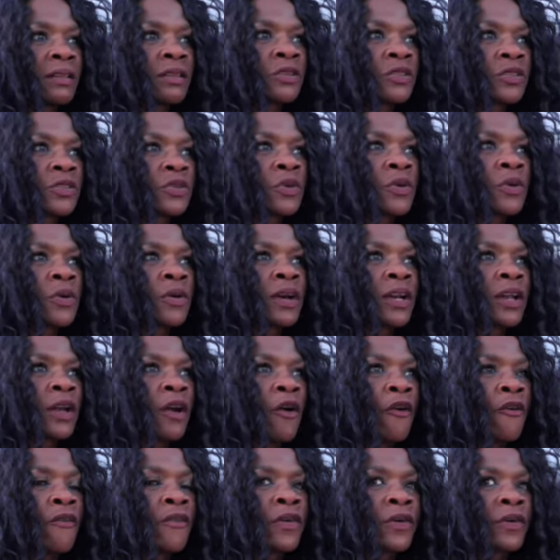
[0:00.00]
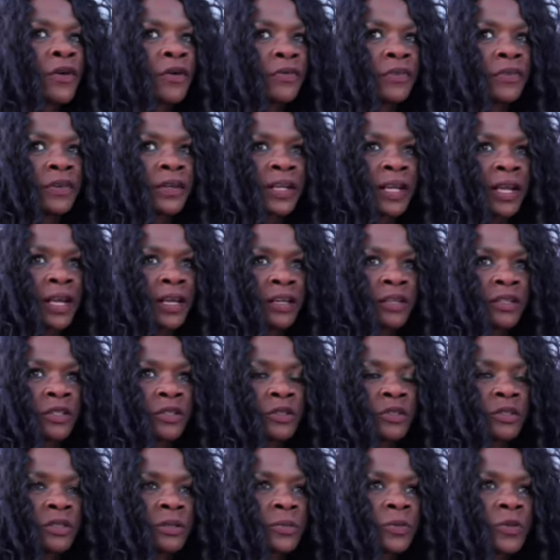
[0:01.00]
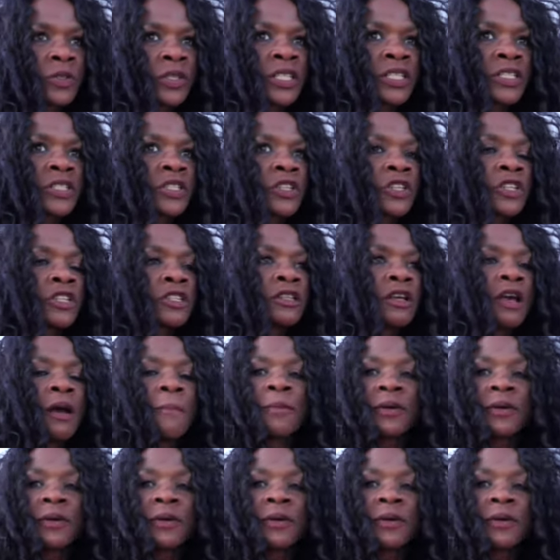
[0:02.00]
the story over and over again and do some research.